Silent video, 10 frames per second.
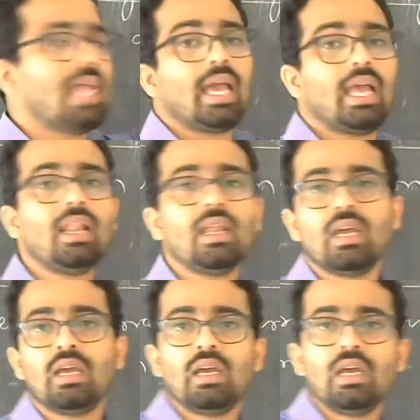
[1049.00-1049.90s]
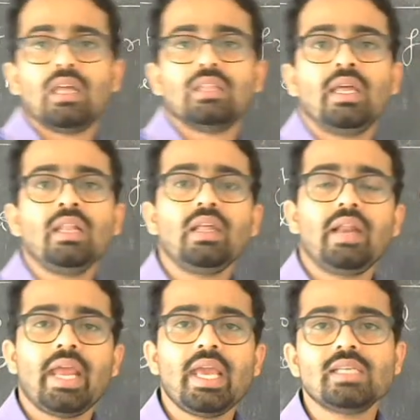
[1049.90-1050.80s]
angle, then the
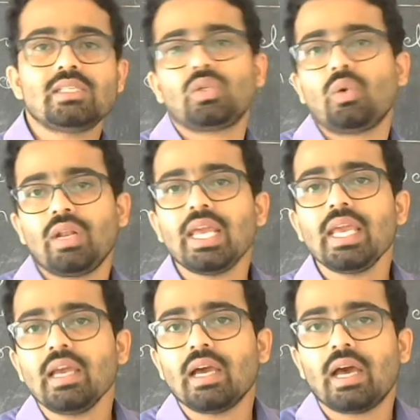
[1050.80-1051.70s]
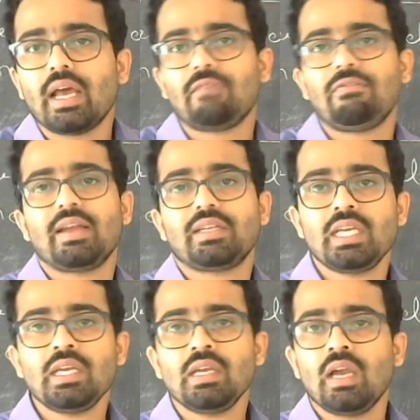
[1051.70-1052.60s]
ray is totally
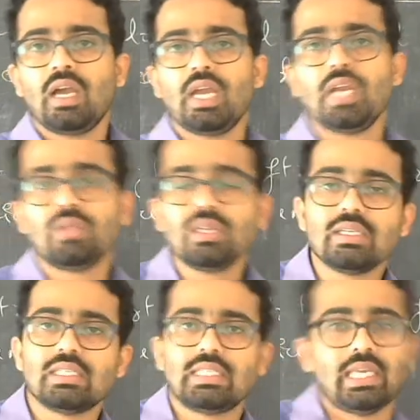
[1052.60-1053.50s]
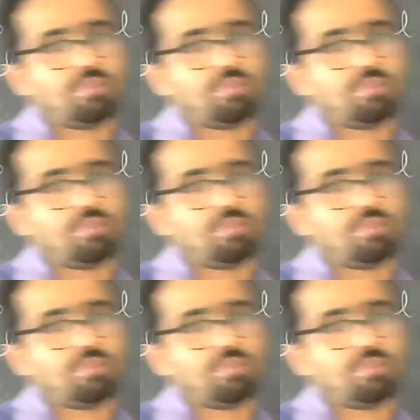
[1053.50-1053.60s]
reflecting into the same